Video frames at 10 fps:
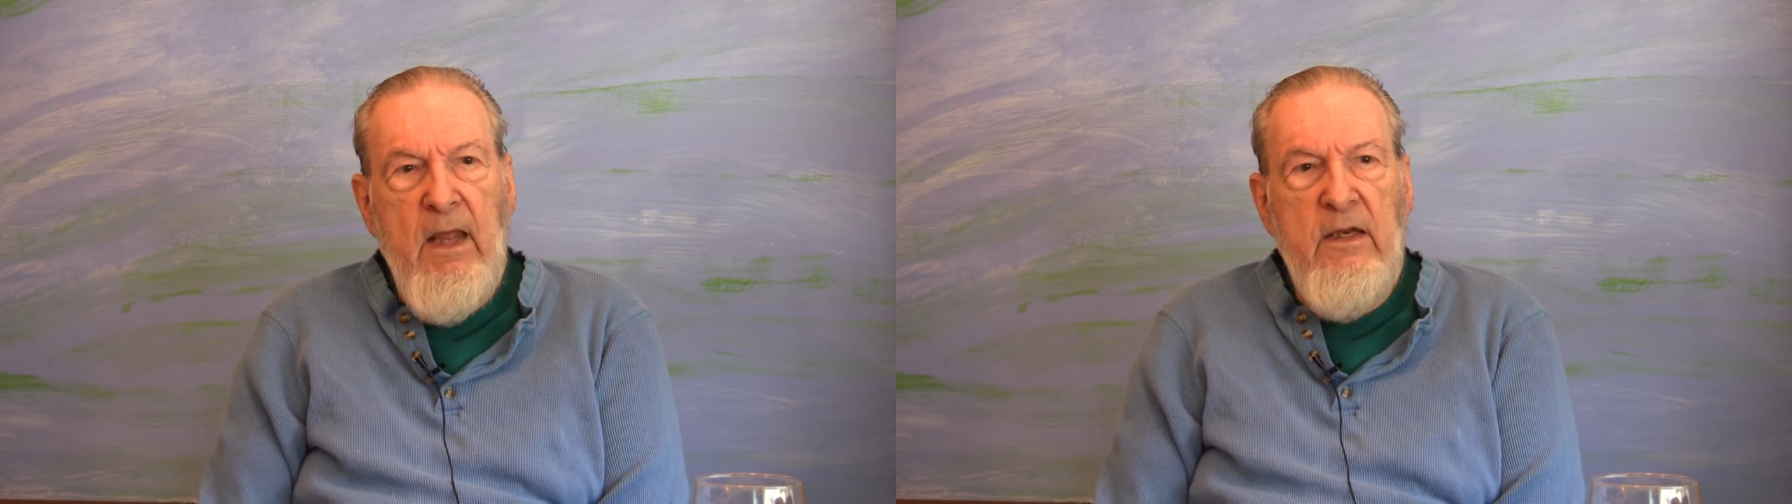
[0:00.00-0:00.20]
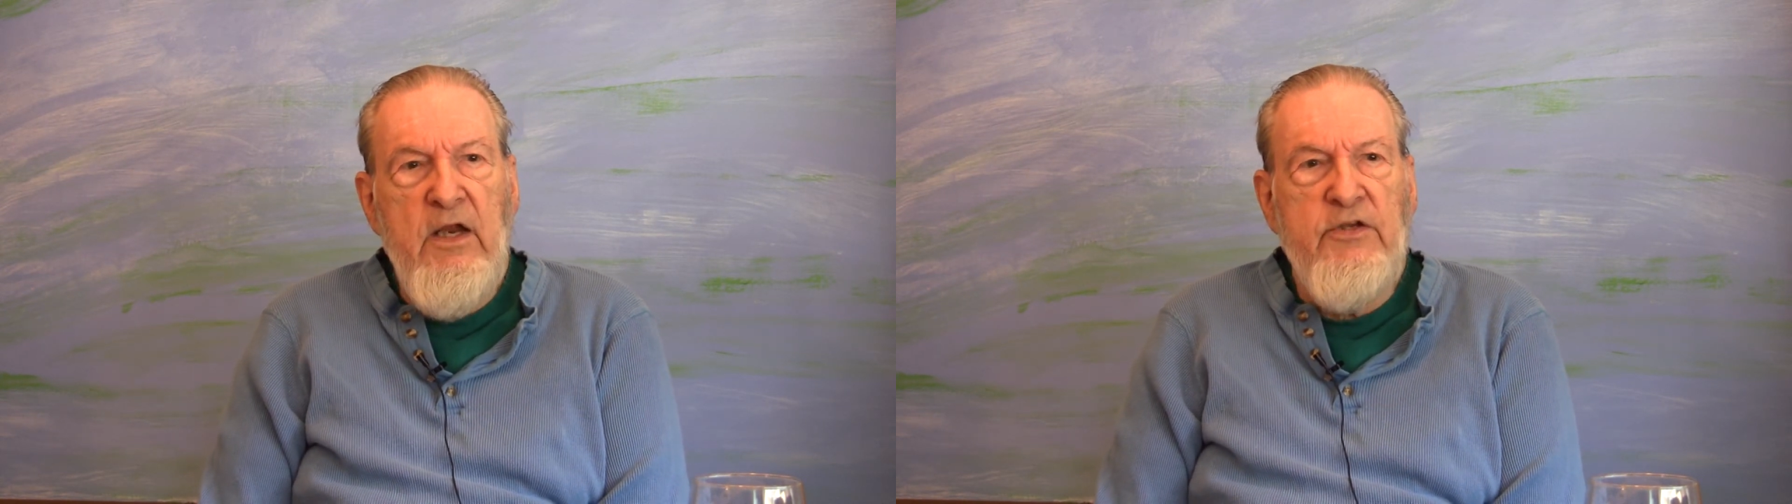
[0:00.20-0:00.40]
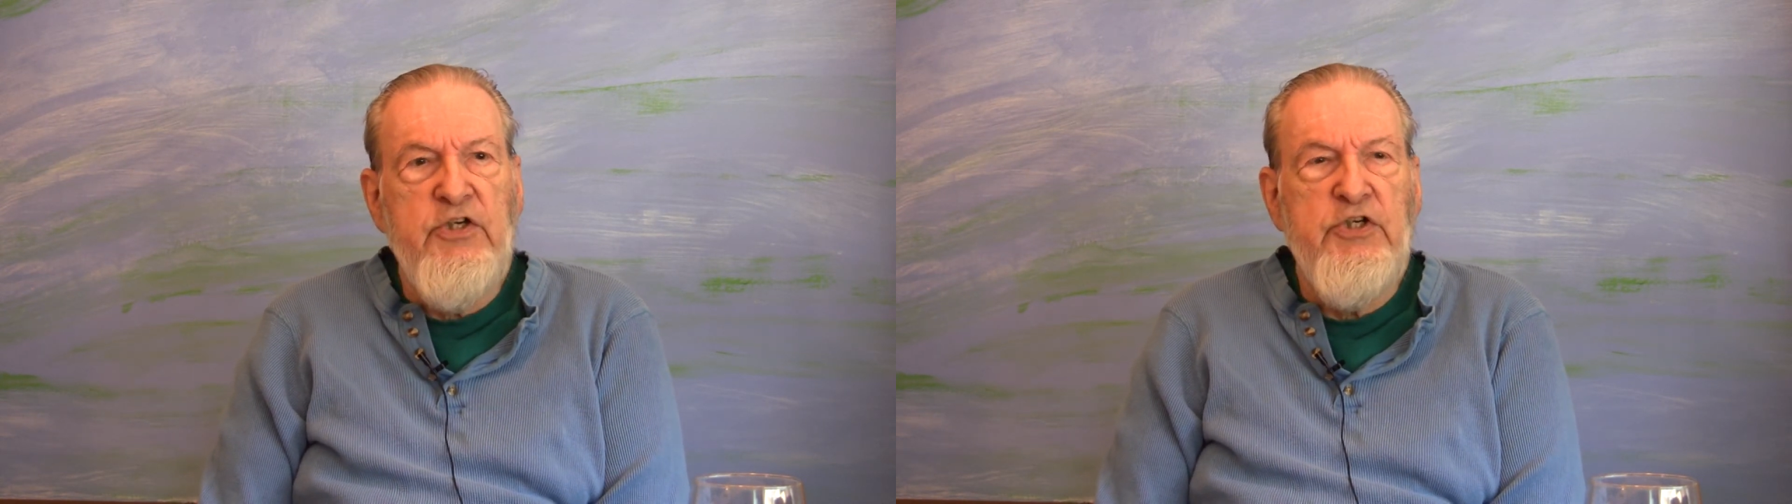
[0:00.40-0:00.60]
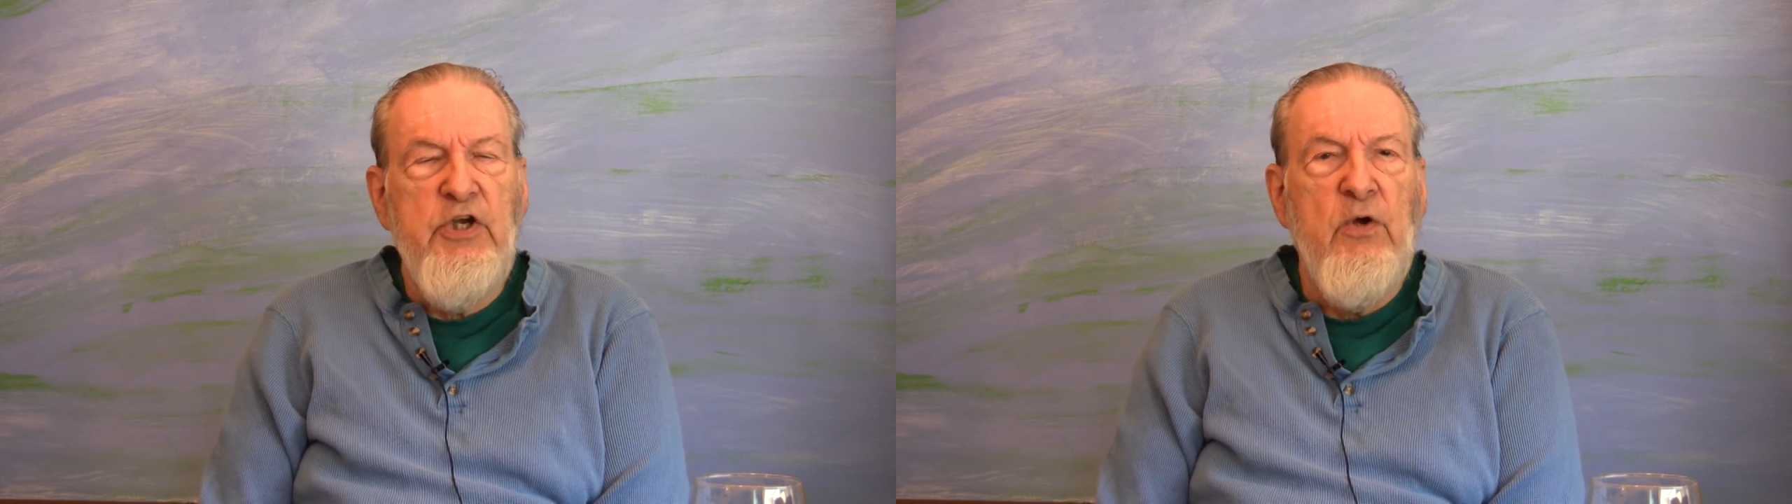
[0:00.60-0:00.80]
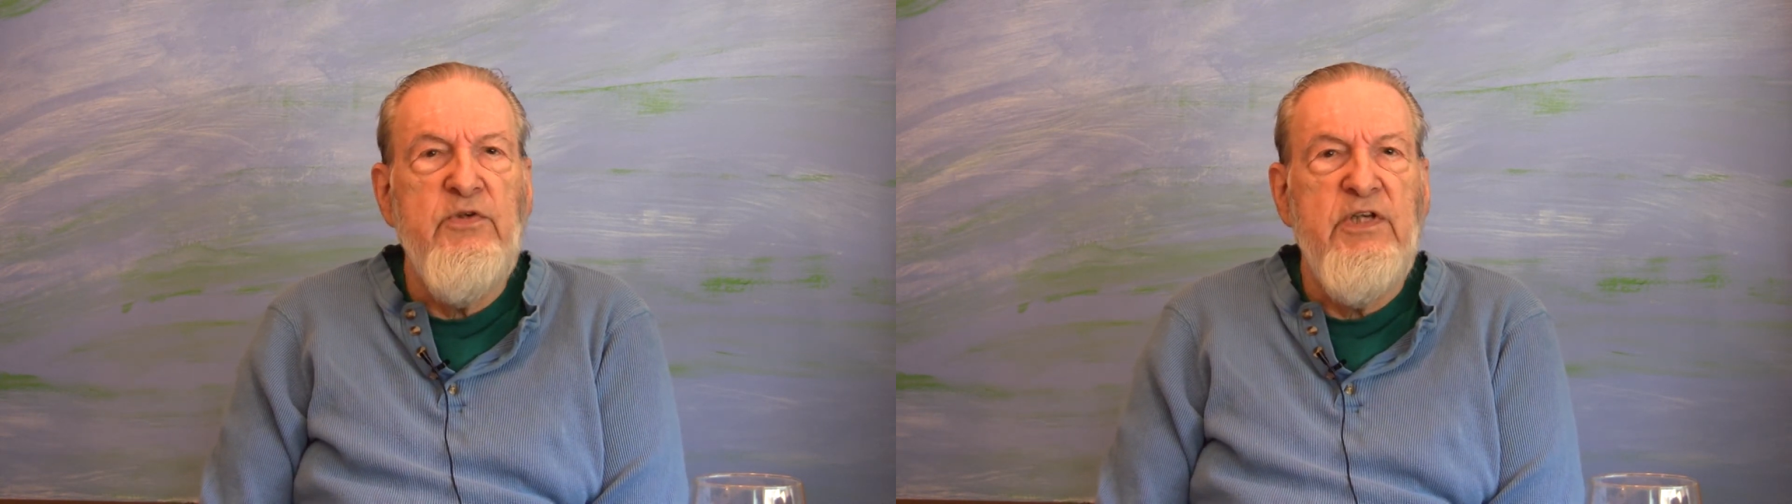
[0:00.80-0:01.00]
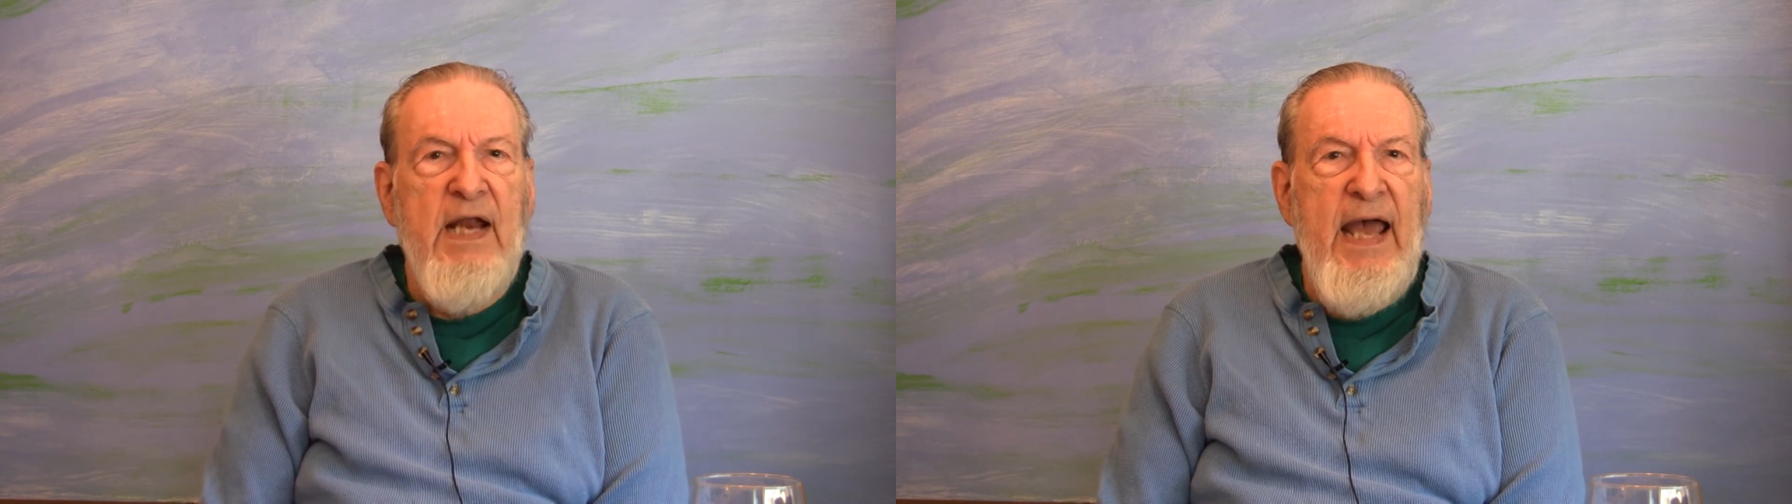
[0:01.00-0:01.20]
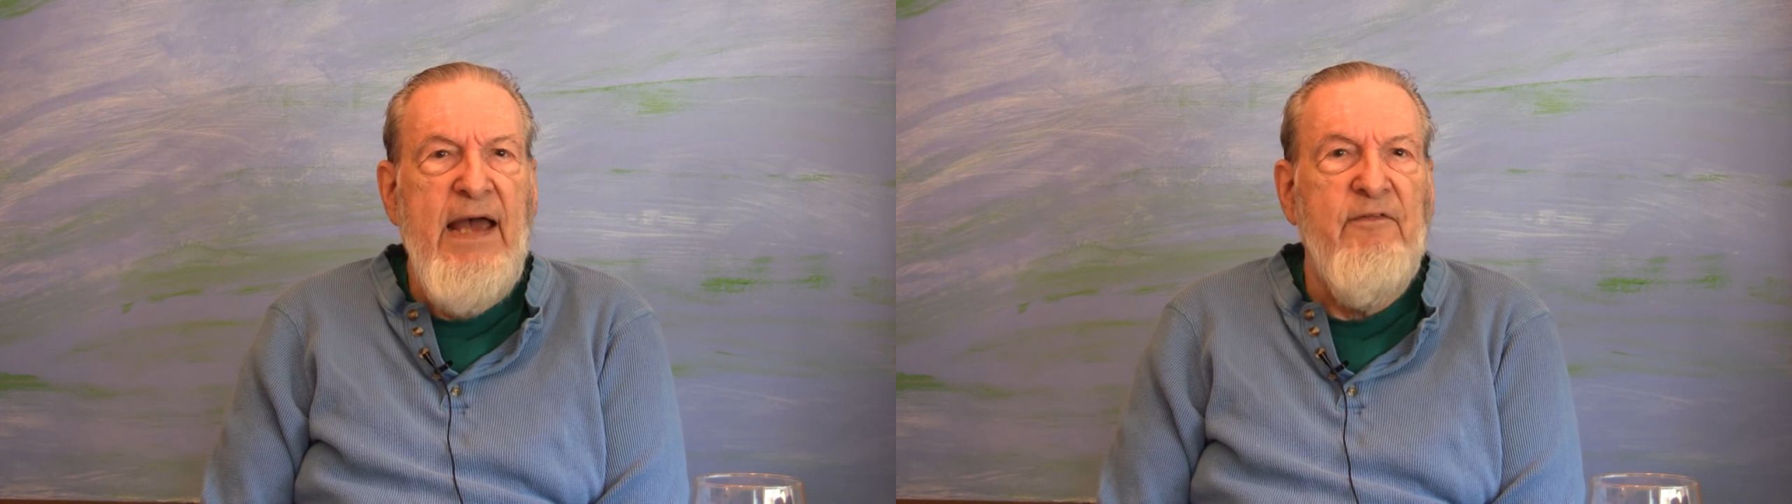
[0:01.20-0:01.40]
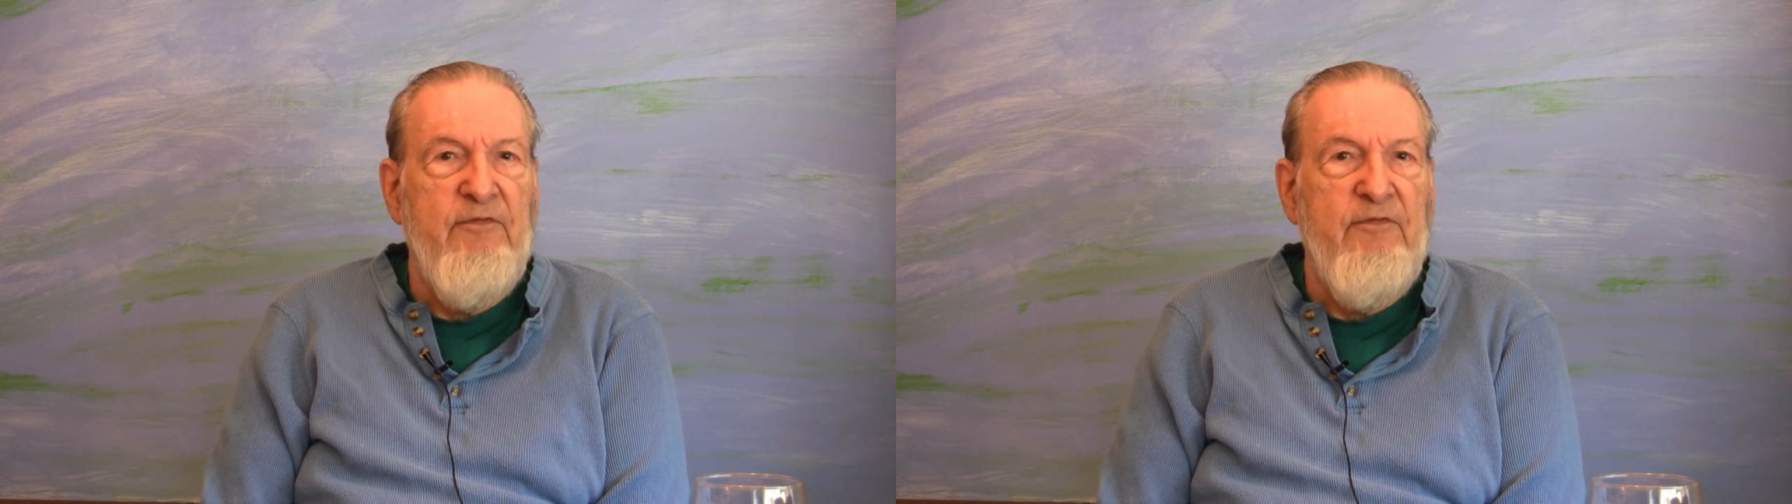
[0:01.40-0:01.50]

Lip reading: that just shows that I have